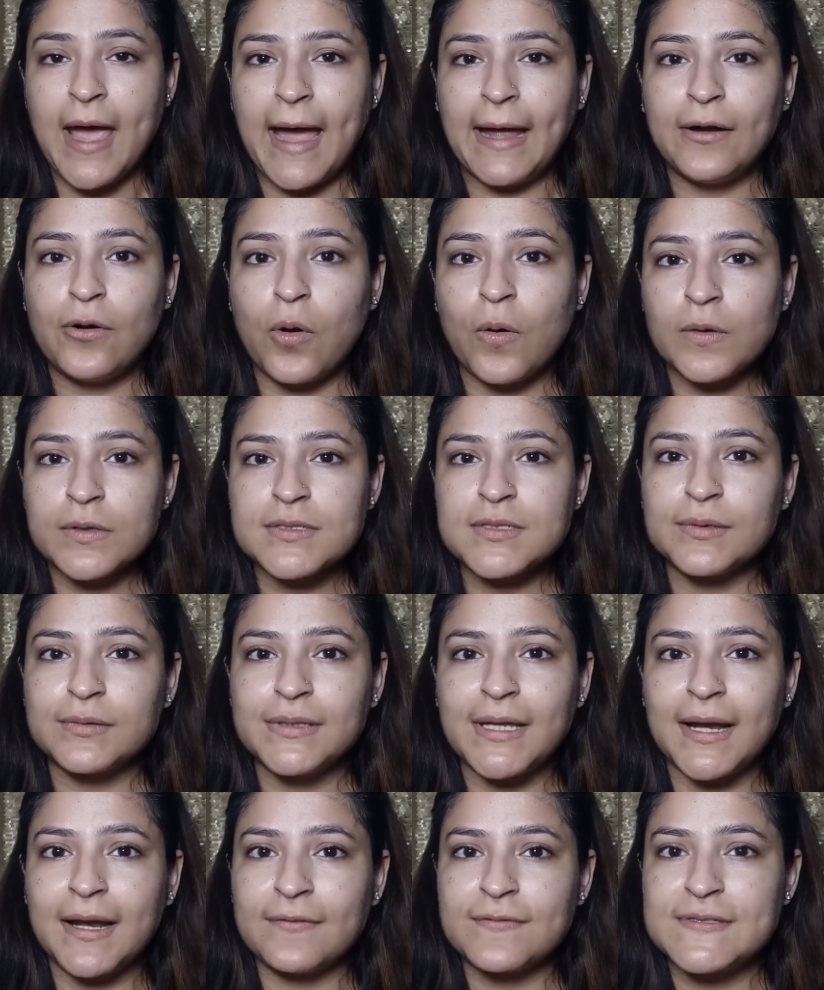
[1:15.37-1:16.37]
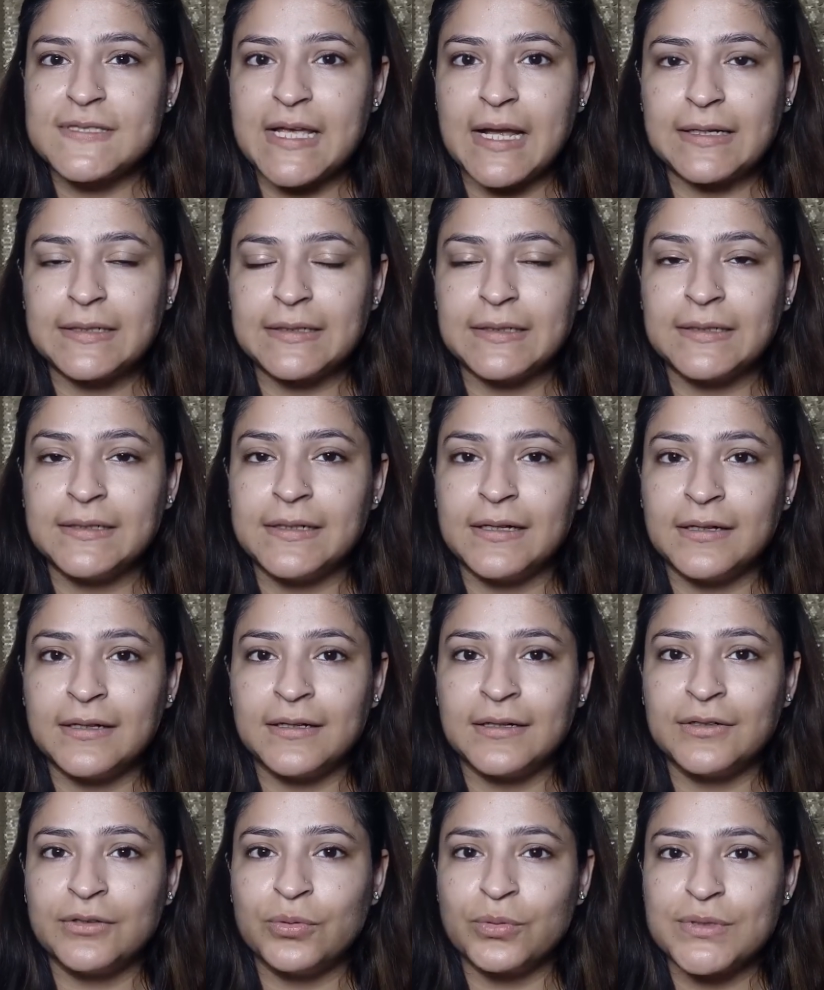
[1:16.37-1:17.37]
And also that I've started
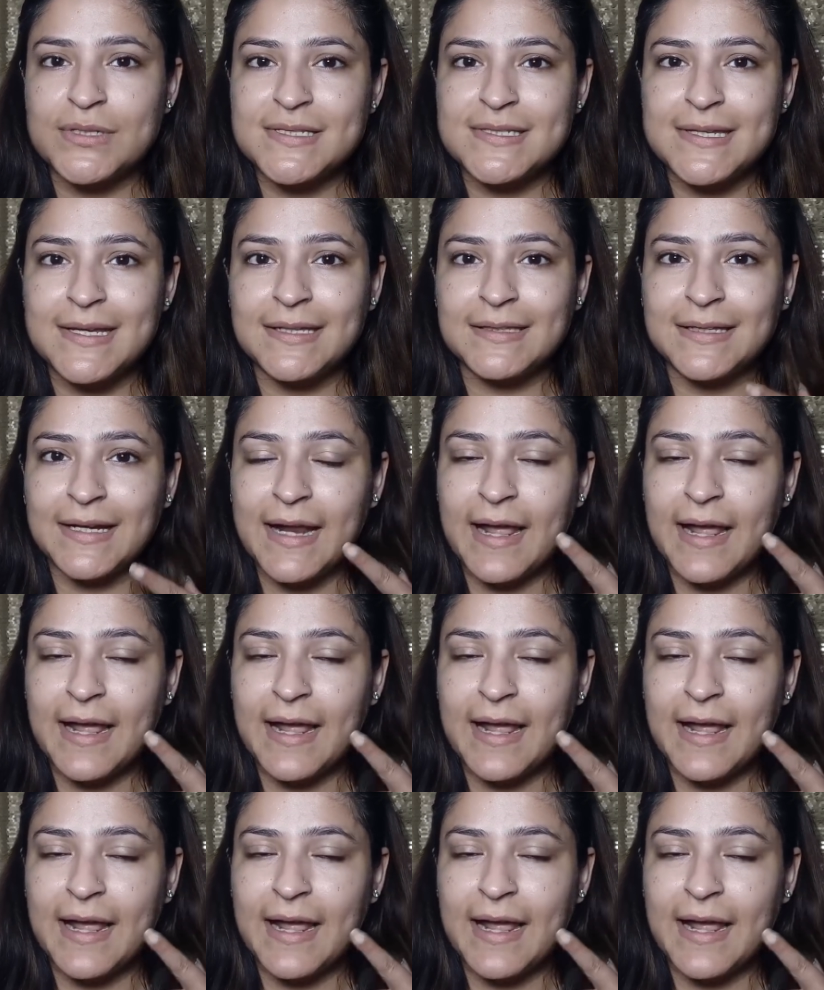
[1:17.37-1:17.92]
noticing